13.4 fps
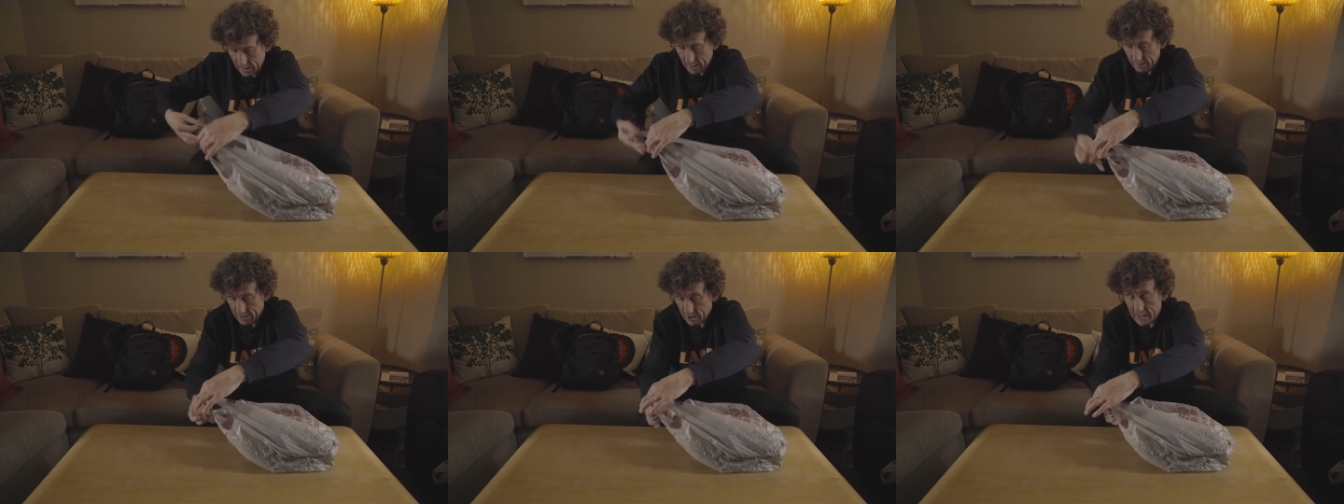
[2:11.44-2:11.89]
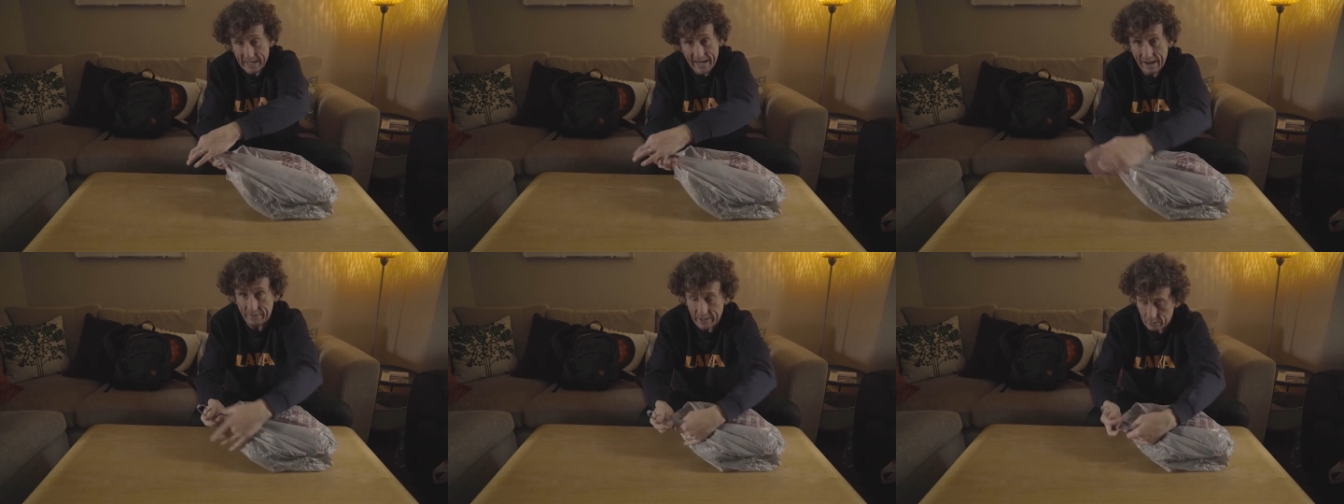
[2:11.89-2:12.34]
Because I didn't
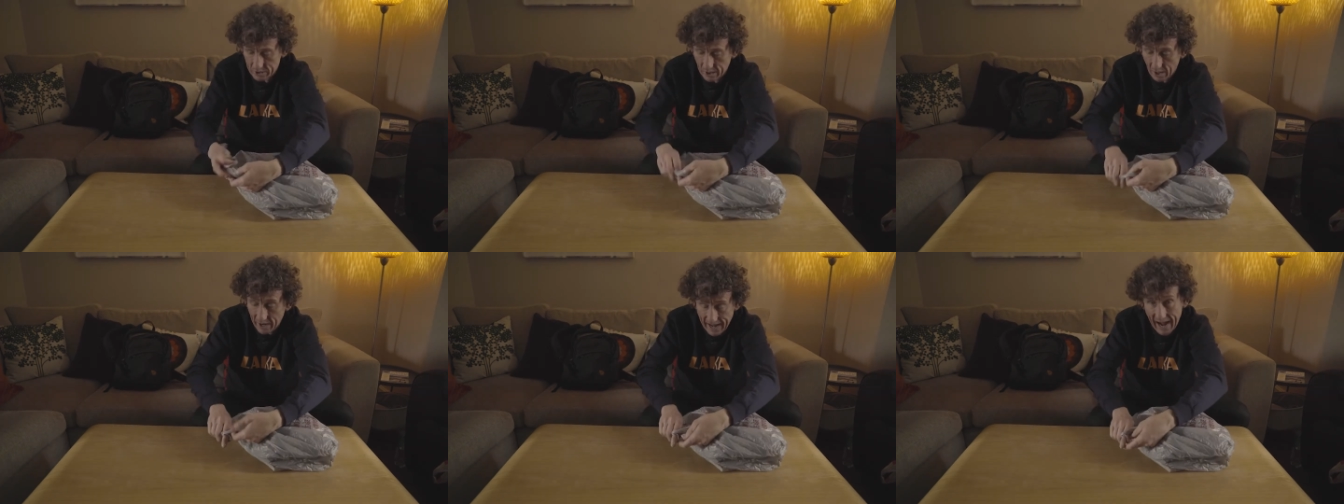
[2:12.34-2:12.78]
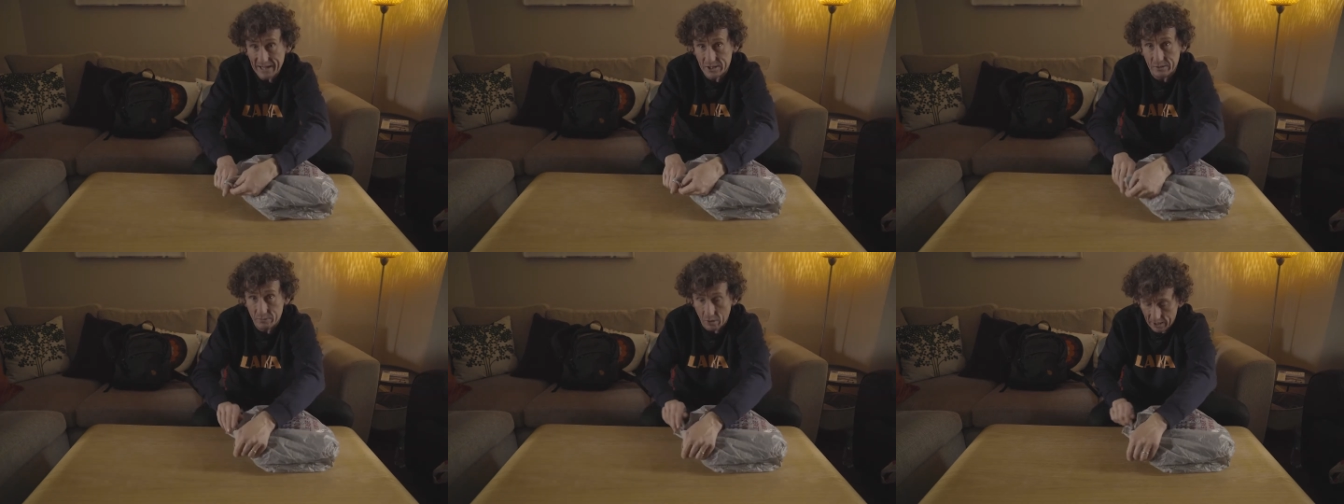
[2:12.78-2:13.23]
have any I had
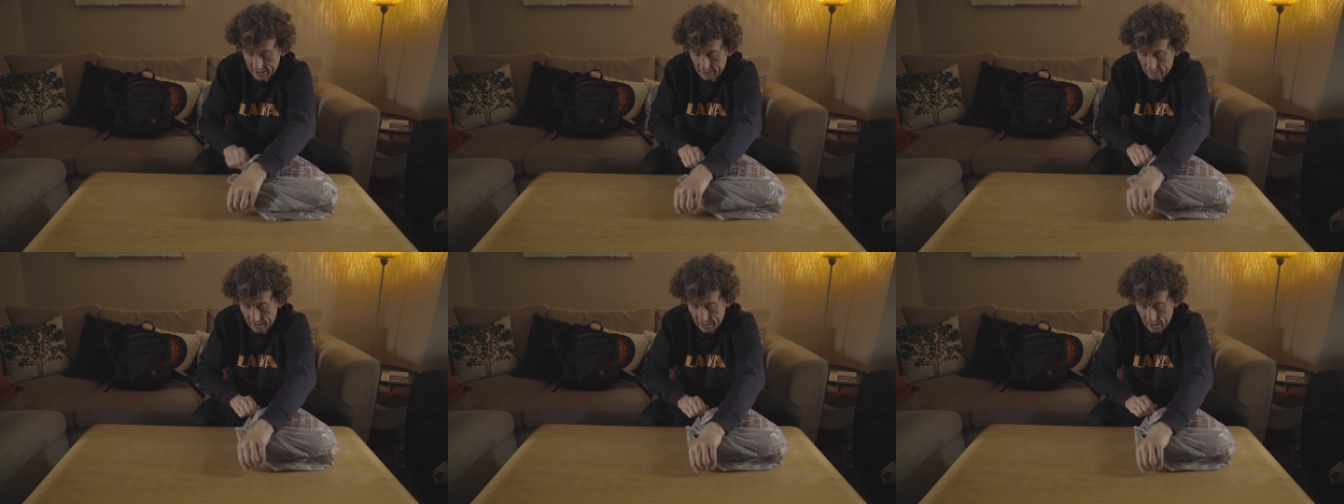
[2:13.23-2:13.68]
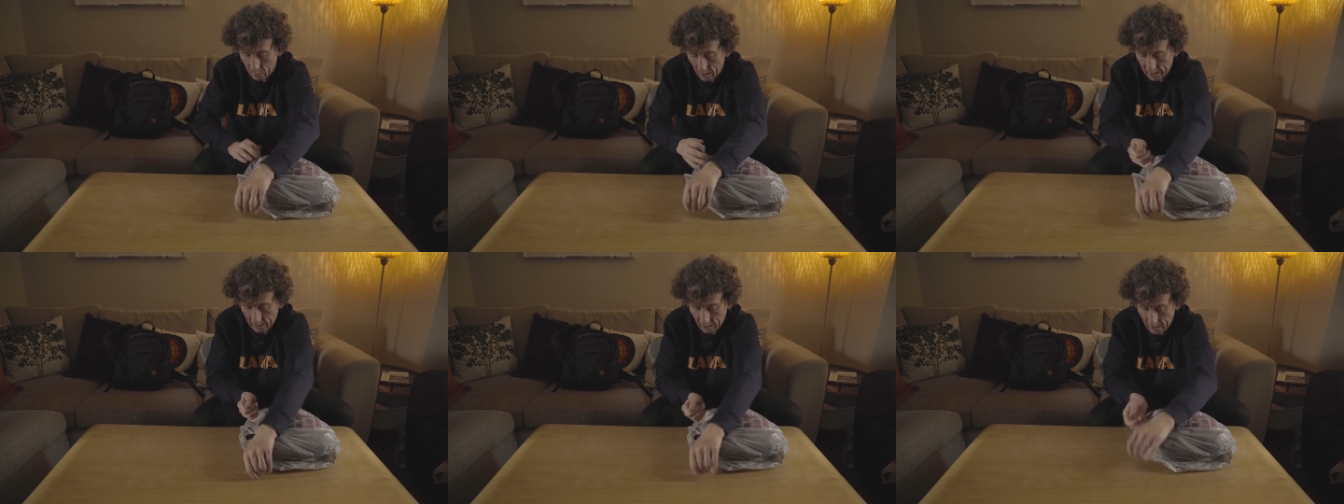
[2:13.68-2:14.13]
to ride in the rain
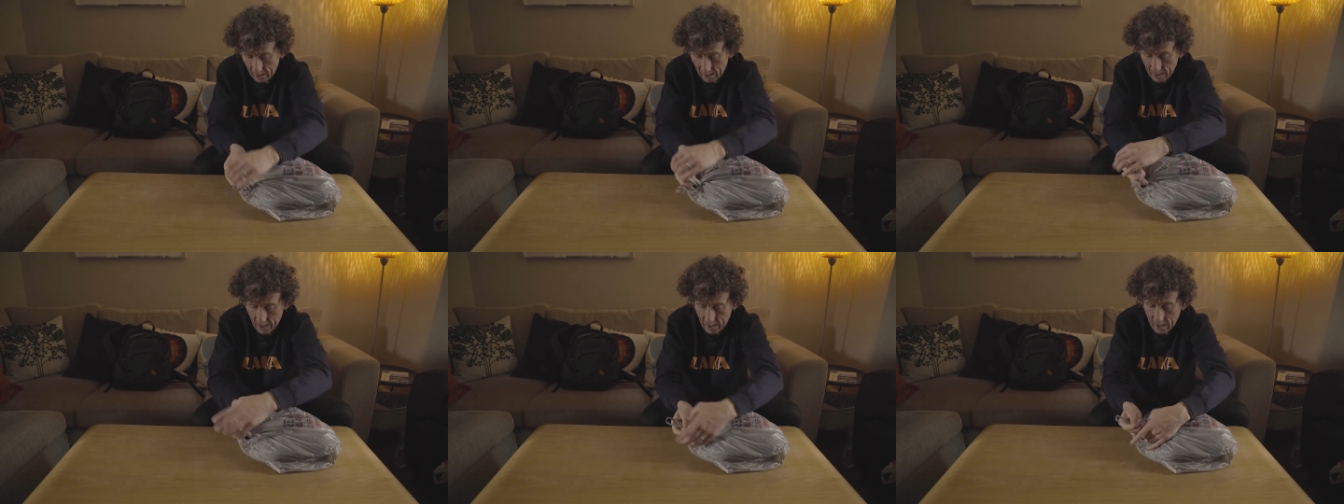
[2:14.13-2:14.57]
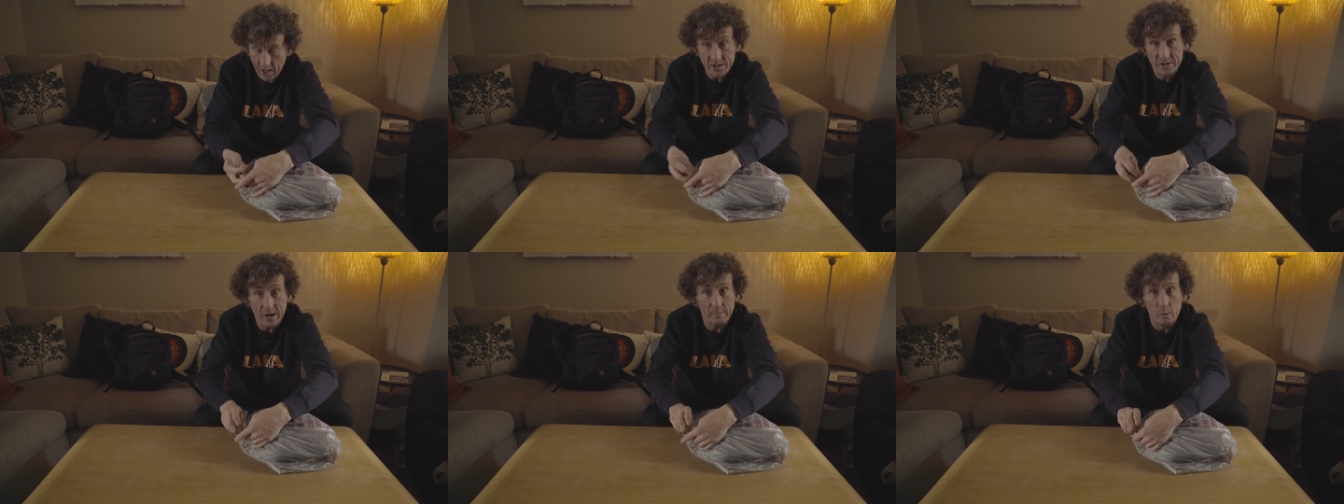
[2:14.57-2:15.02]
quite a lot,
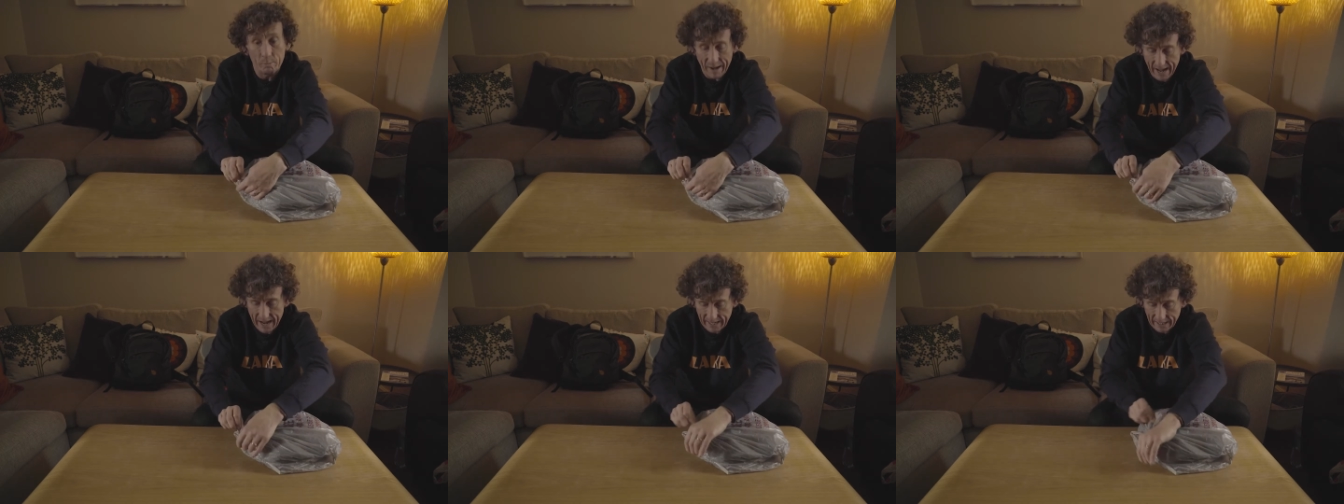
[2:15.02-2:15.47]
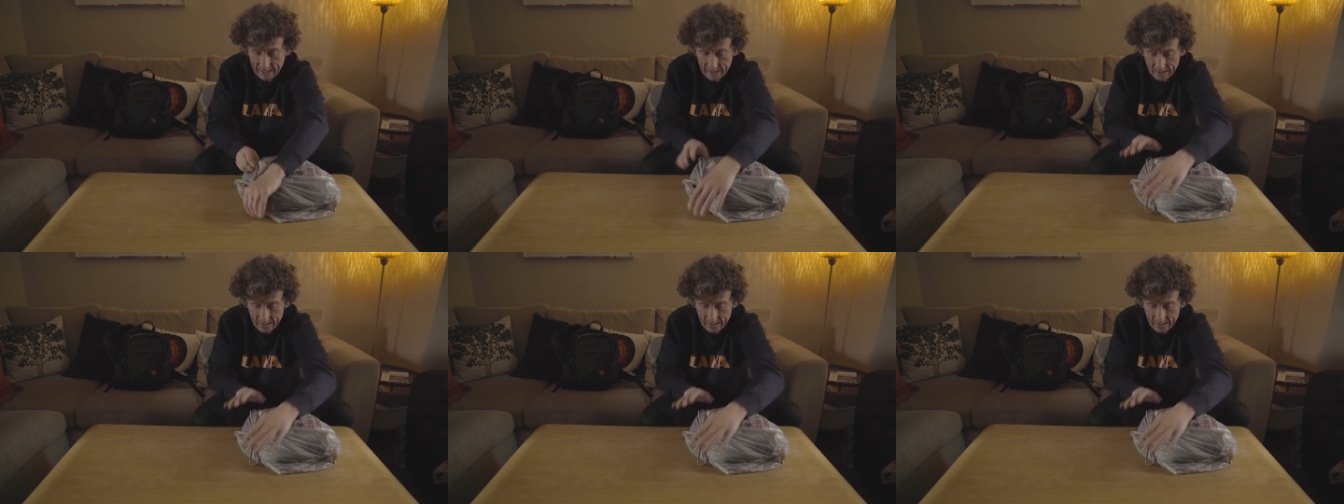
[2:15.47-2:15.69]
I'd double bag.